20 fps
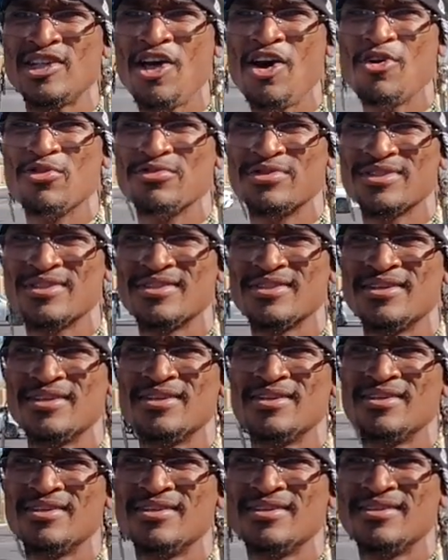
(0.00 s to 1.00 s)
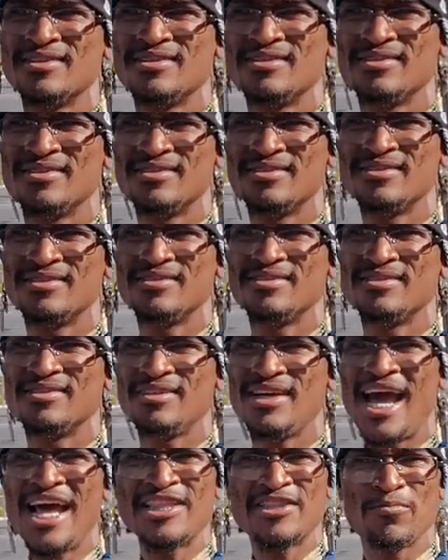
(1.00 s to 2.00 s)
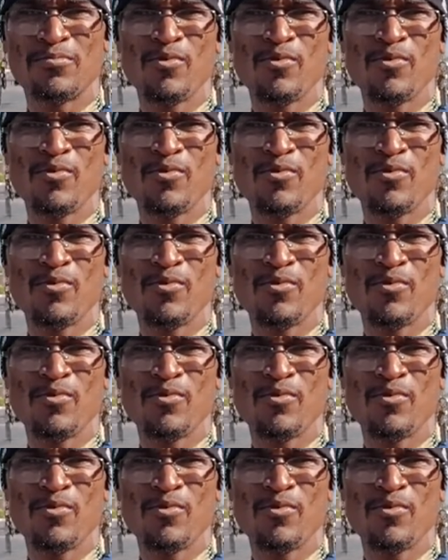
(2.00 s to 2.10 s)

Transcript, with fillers: closed. At